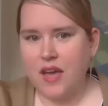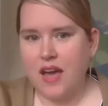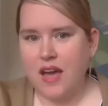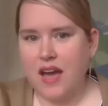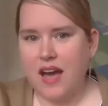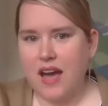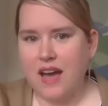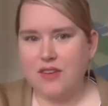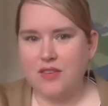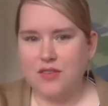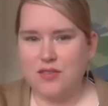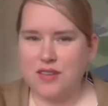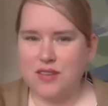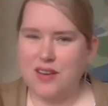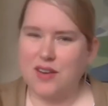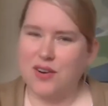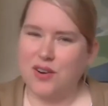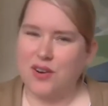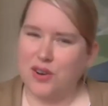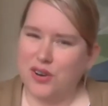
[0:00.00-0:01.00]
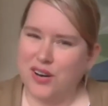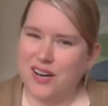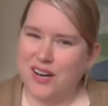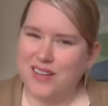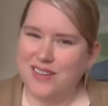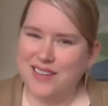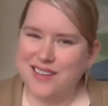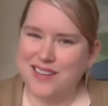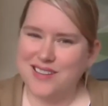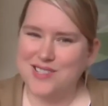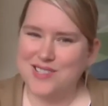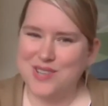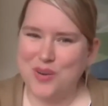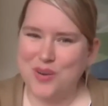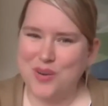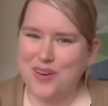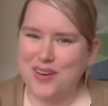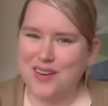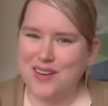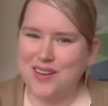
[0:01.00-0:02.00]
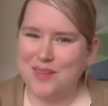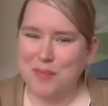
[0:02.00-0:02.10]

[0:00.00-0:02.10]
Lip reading: and you think, oh, I think sewing